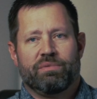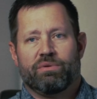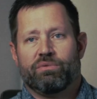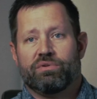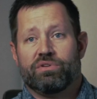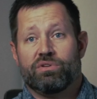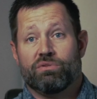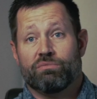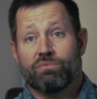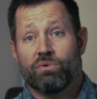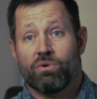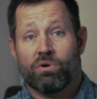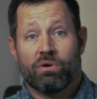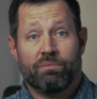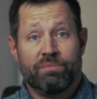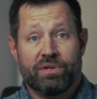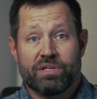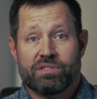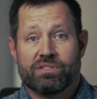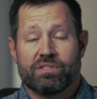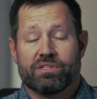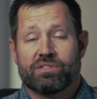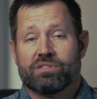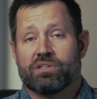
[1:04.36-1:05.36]
we do more
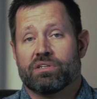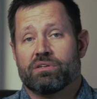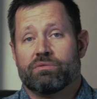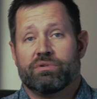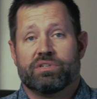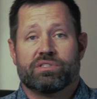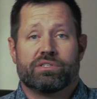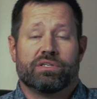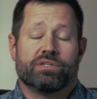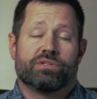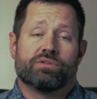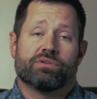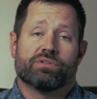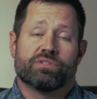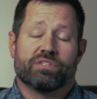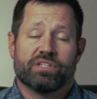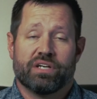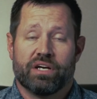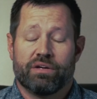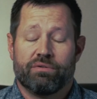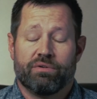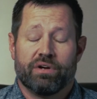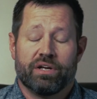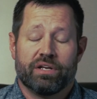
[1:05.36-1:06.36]
business on the residential
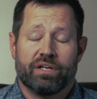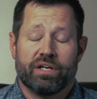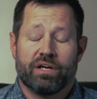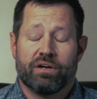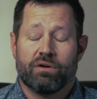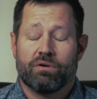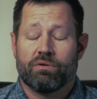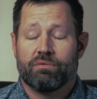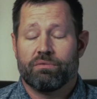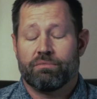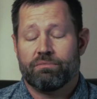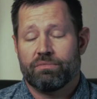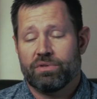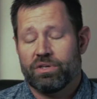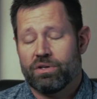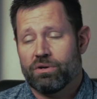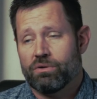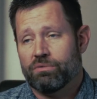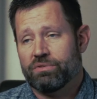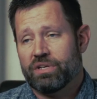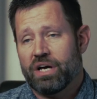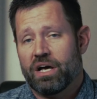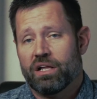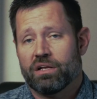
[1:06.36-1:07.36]
side right now,
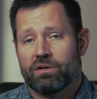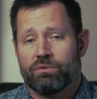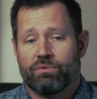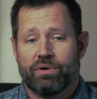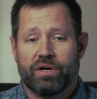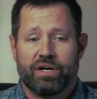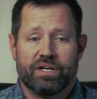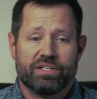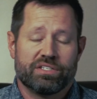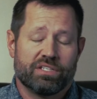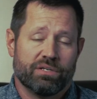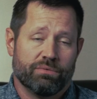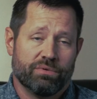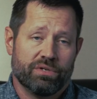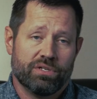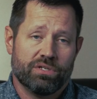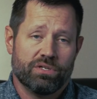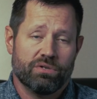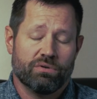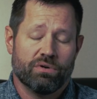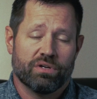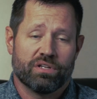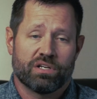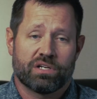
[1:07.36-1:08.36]
dollar-wise, than we
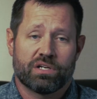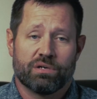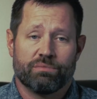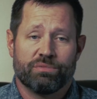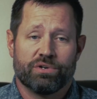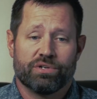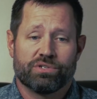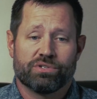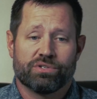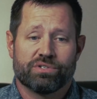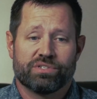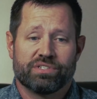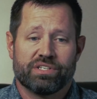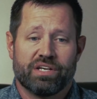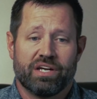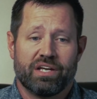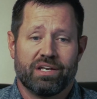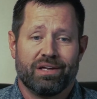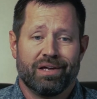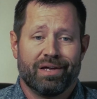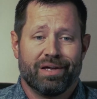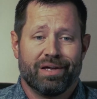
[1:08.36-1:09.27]
do on the commercial side,